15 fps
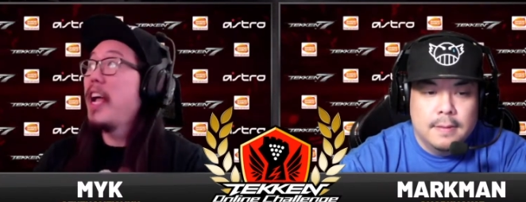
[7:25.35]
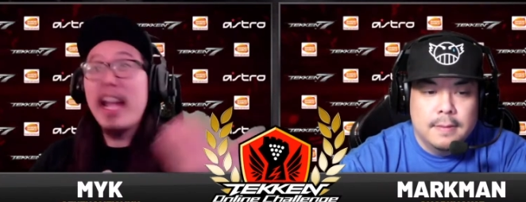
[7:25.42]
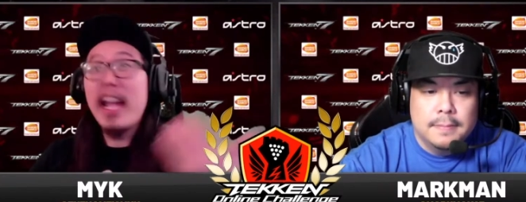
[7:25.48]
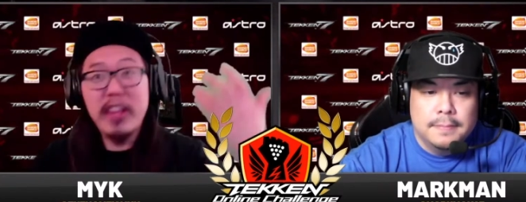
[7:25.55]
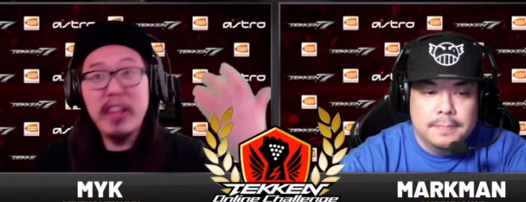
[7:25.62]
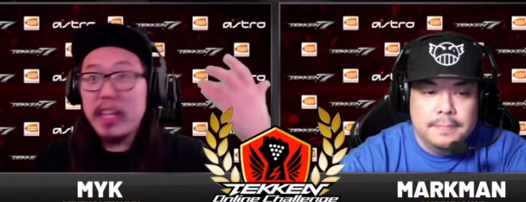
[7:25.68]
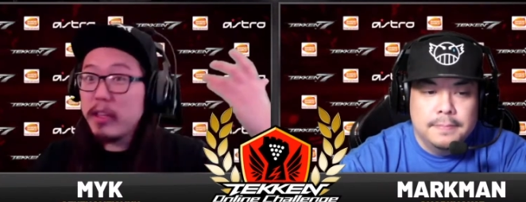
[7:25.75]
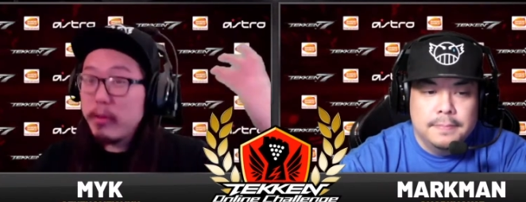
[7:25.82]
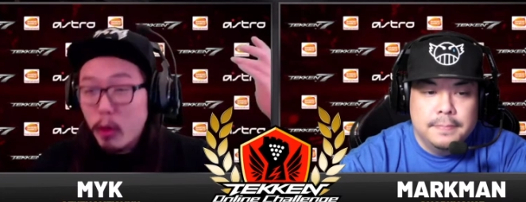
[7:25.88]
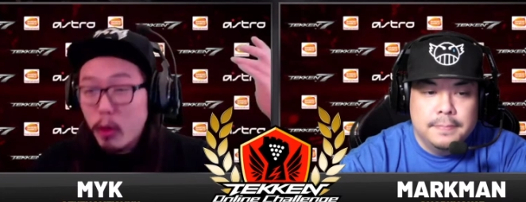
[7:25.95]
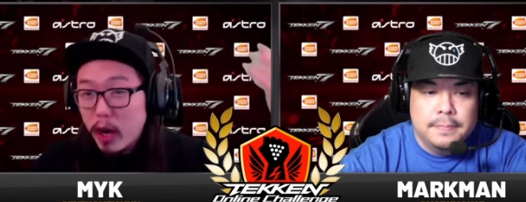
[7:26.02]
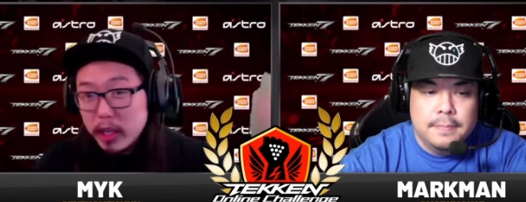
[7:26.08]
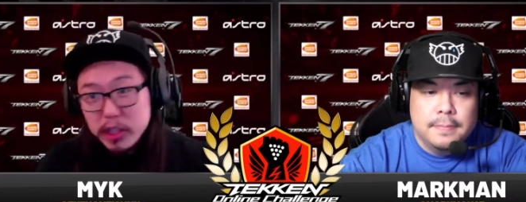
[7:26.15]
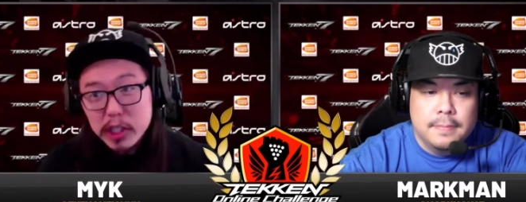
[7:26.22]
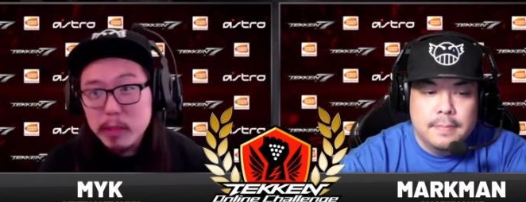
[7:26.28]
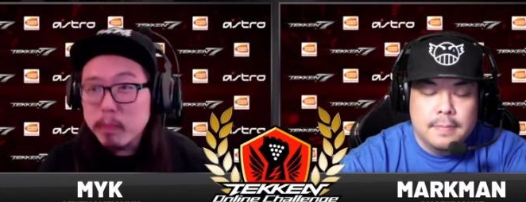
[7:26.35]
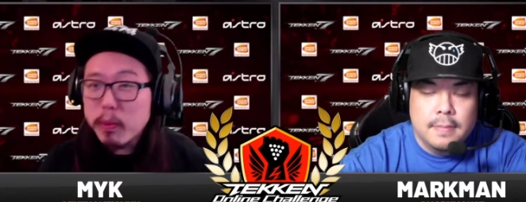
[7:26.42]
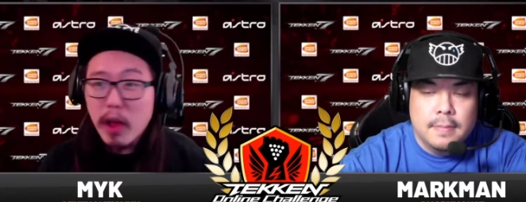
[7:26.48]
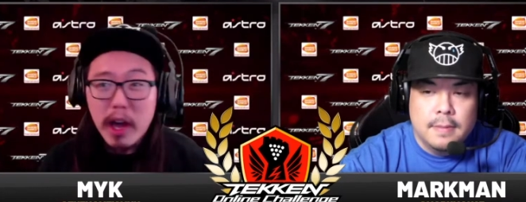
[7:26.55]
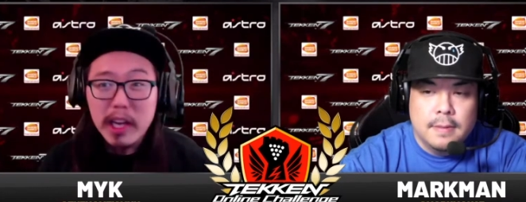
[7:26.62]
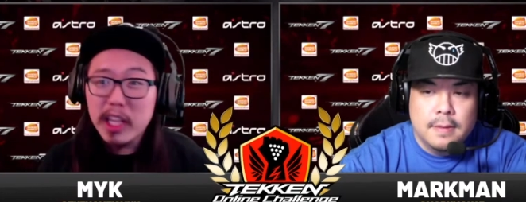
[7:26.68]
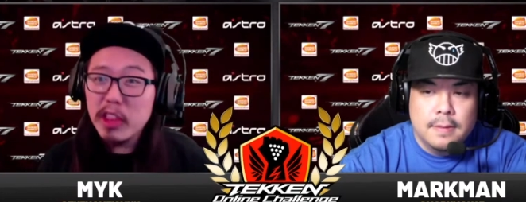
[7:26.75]
Speaker 1: And then Noel's just
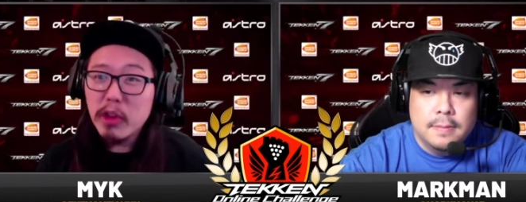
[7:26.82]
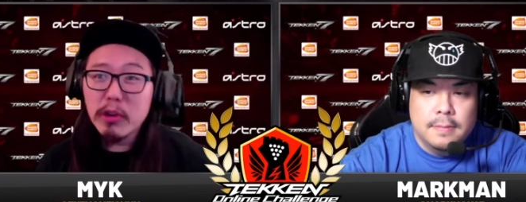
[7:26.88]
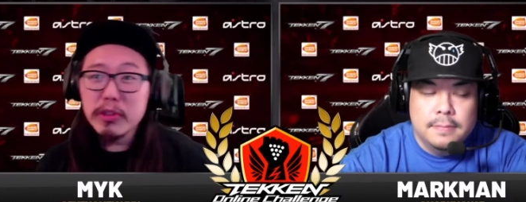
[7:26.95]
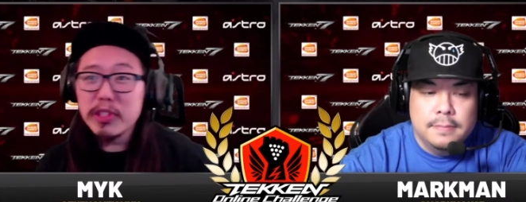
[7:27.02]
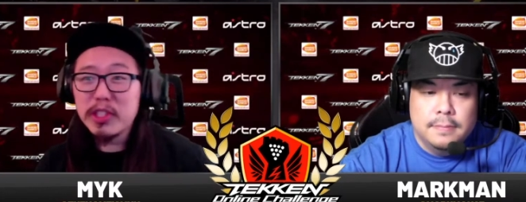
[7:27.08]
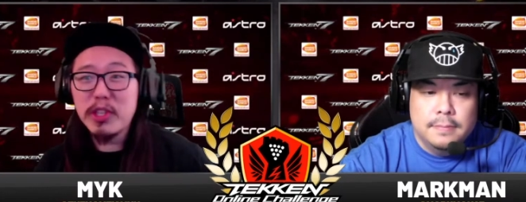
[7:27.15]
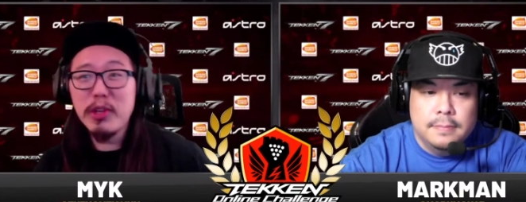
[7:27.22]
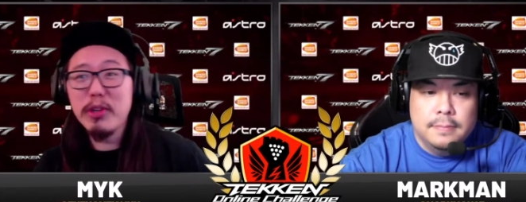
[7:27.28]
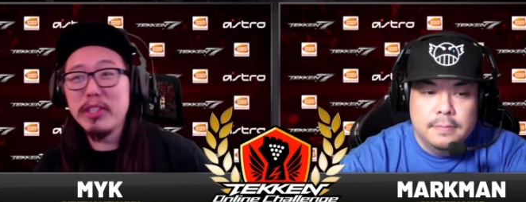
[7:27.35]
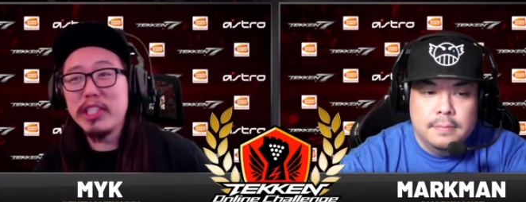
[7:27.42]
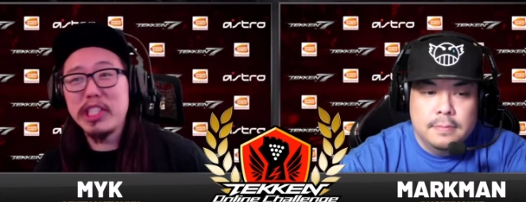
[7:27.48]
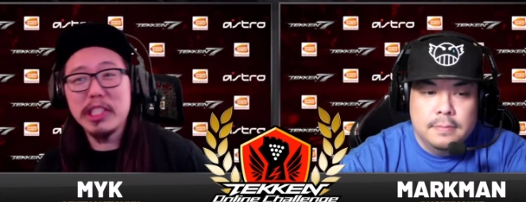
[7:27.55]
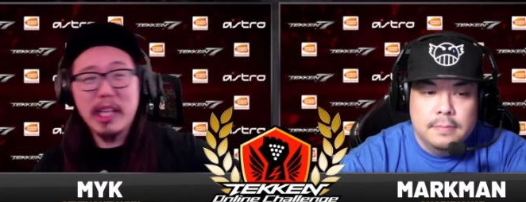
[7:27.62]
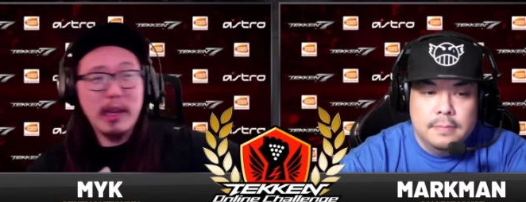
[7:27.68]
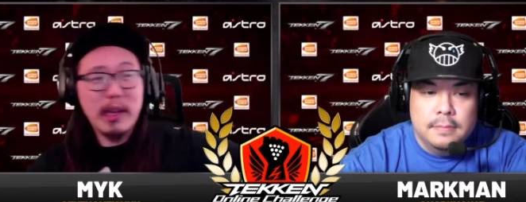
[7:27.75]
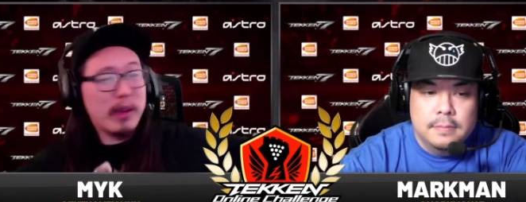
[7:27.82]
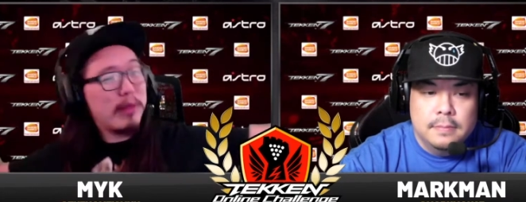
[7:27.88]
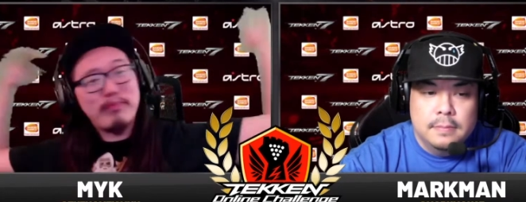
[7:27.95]
blocking those two. It's just like, man,